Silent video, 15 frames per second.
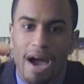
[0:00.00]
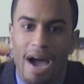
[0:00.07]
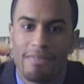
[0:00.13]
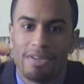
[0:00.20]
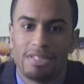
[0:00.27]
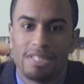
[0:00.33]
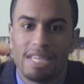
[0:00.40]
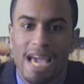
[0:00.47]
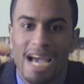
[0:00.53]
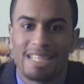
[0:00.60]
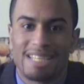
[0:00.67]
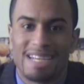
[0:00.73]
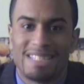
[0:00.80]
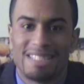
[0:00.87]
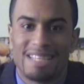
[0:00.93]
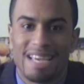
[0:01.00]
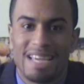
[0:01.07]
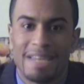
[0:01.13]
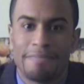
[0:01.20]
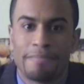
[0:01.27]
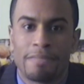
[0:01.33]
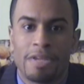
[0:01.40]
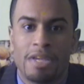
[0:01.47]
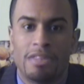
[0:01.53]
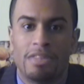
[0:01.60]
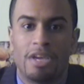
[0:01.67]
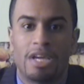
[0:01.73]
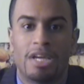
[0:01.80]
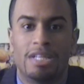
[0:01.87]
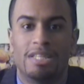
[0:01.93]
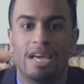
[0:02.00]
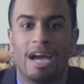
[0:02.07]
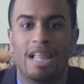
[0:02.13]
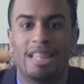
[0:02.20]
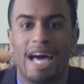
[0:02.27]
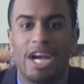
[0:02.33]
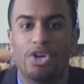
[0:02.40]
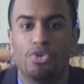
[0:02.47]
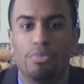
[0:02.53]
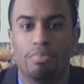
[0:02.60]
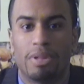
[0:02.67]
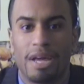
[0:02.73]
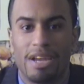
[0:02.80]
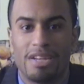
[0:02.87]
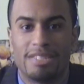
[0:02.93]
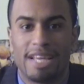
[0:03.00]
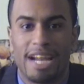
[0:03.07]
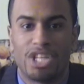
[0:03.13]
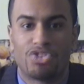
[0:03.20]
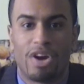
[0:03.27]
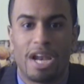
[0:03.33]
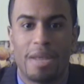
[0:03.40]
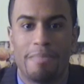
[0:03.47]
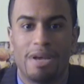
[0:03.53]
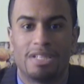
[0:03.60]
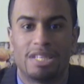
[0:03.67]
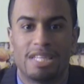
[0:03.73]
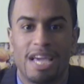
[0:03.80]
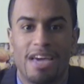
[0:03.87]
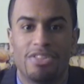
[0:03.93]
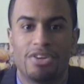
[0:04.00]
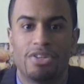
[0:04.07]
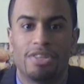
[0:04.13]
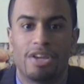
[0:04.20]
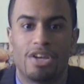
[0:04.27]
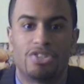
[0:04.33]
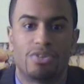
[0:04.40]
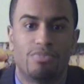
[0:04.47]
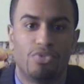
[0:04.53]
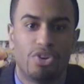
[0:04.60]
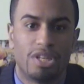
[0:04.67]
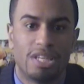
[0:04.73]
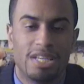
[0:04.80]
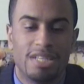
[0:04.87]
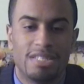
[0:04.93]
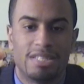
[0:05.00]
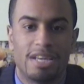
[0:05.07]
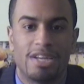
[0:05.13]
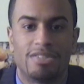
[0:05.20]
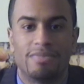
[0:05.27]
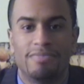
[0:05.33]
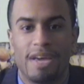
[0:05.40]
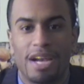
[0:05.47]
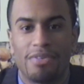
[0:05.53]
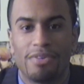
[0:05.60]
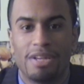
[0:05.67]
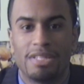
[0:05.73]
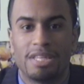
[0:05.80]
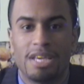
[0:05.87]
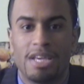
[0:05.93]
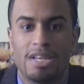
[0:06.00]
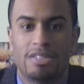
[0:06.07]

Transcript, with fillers: Obviously, as I said, there are a lot of new players that are trying to mesh together. There are some rookies, there are some veterans.